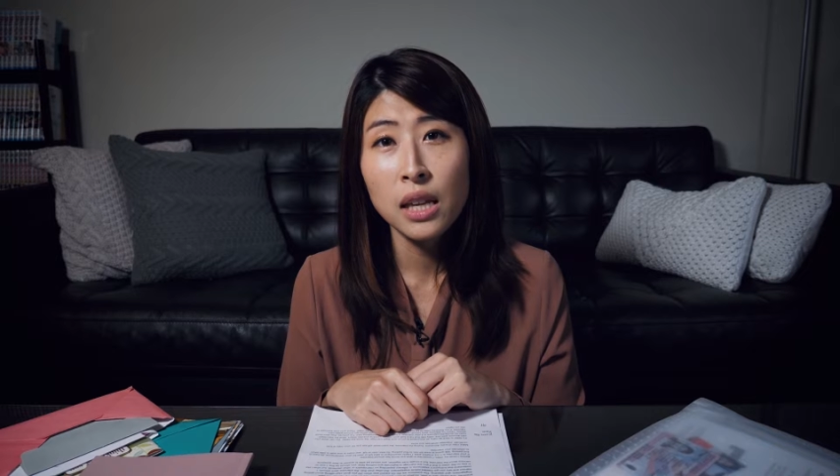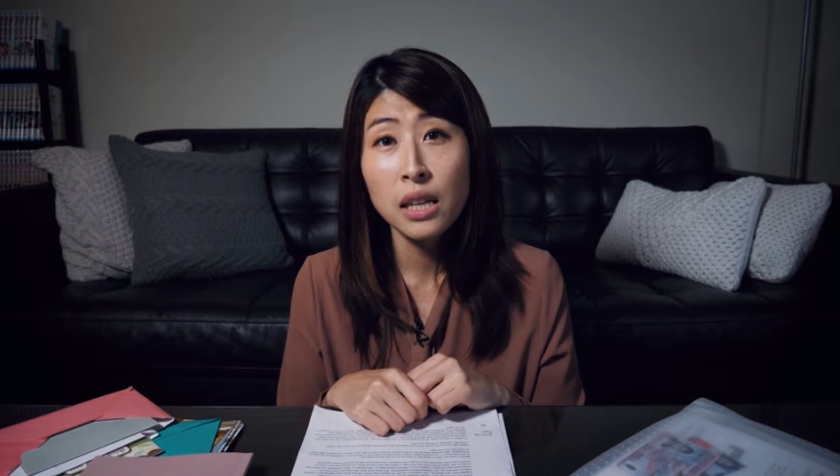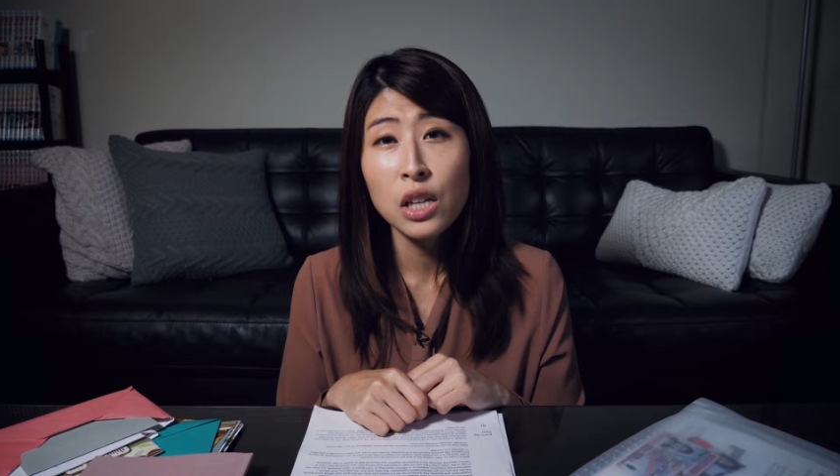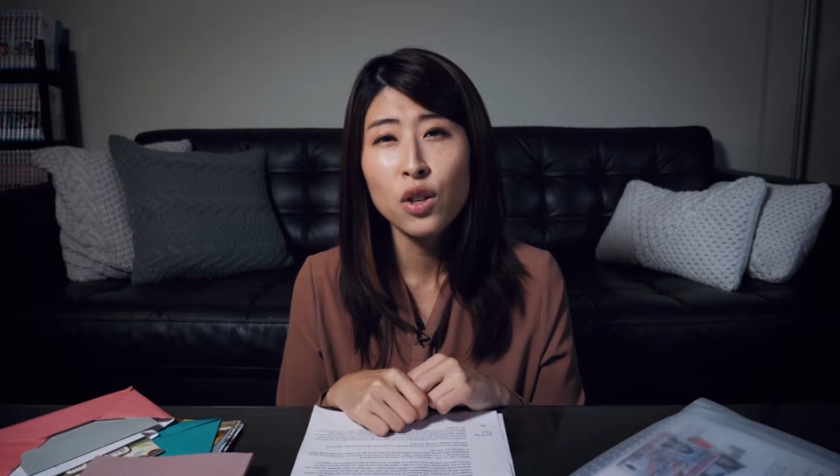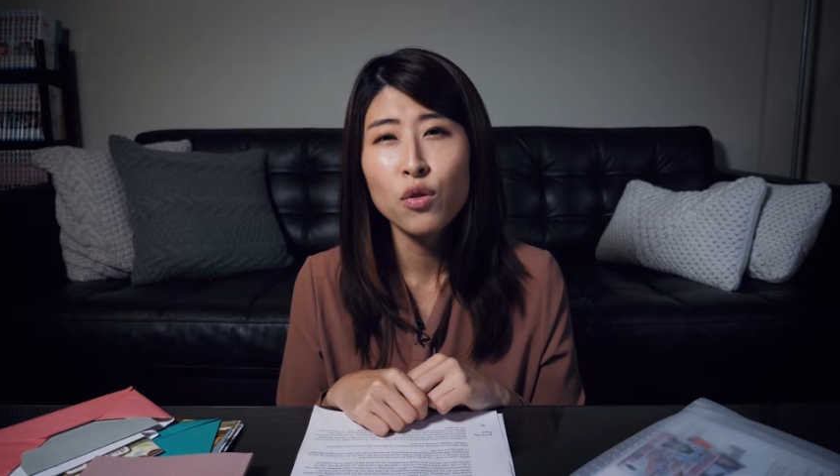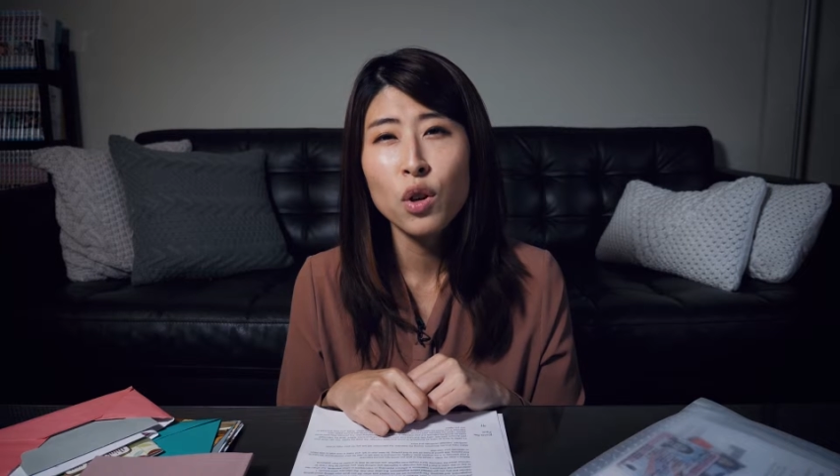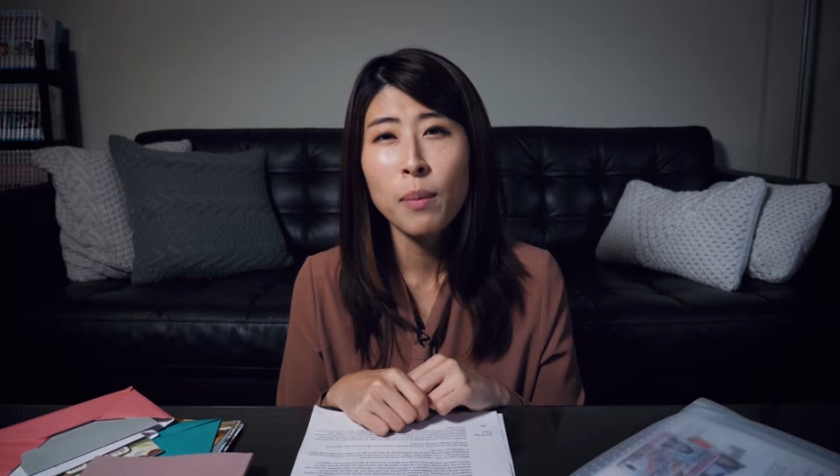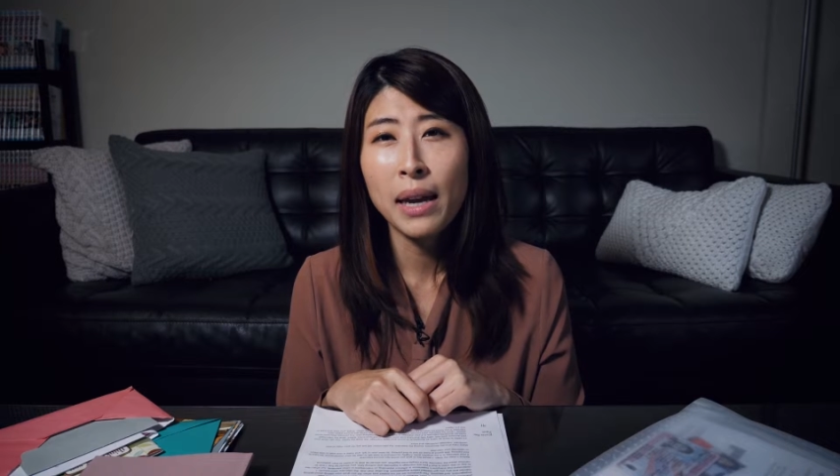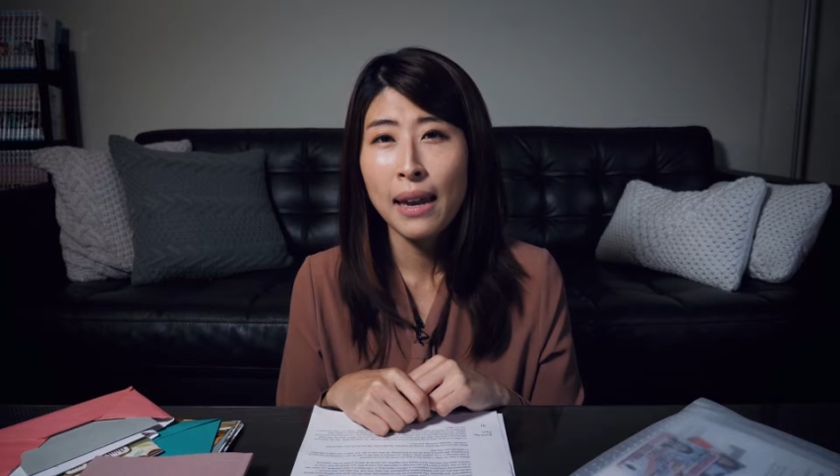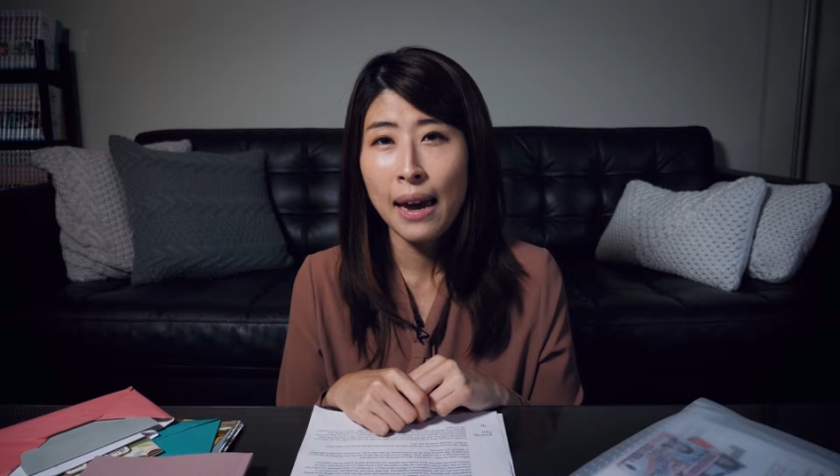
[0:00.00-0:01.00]
that the interviewer
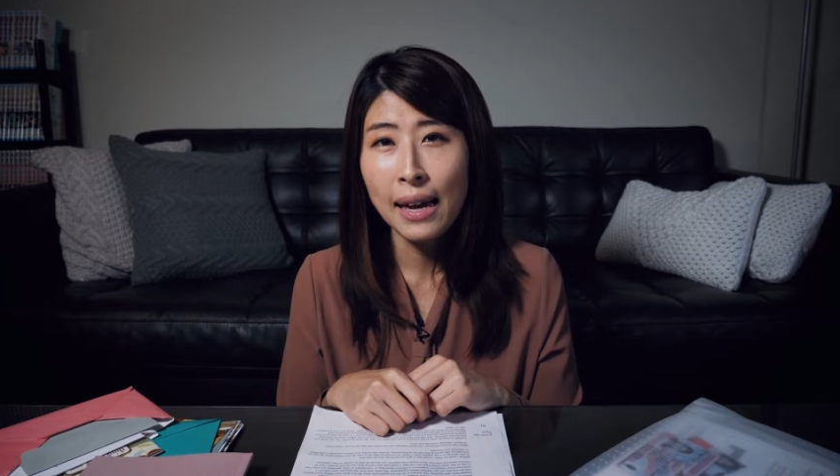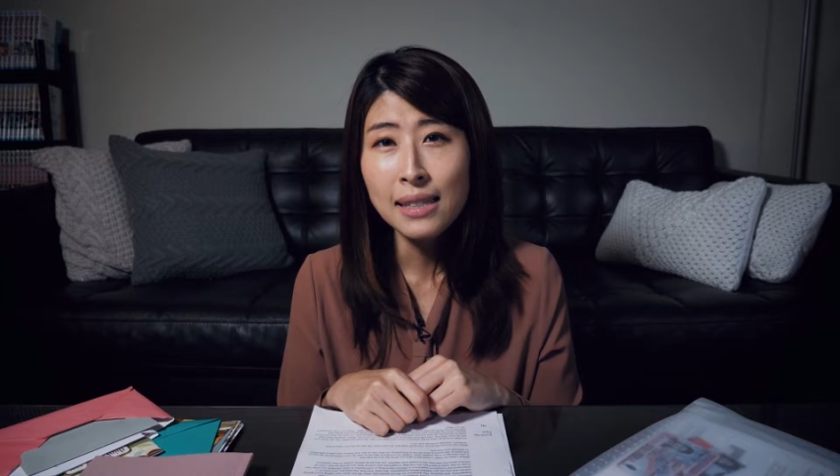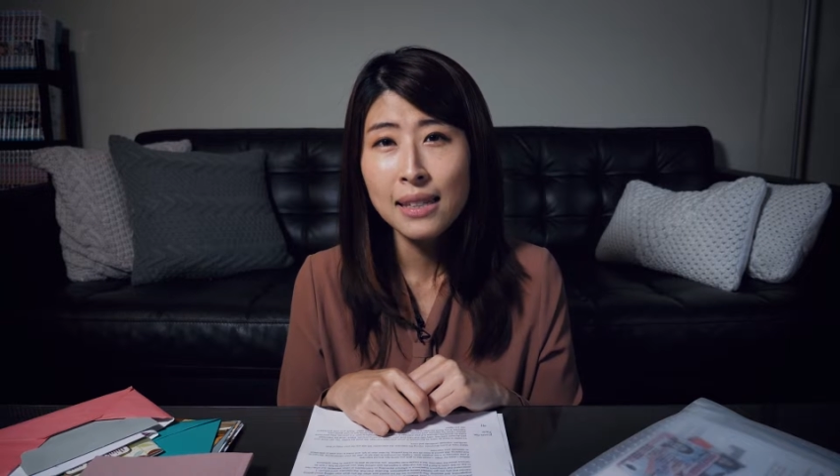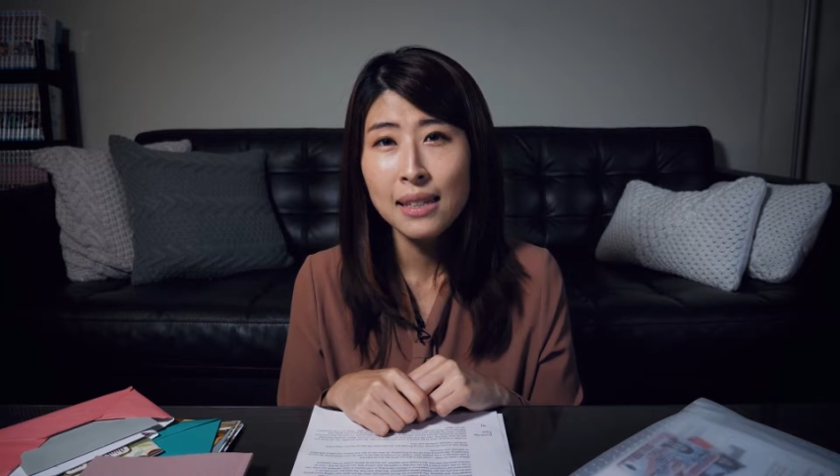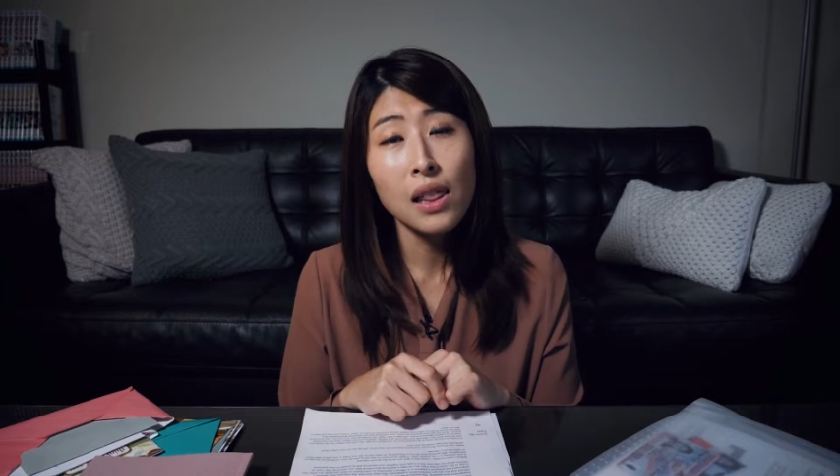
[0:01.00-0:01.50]
might ask.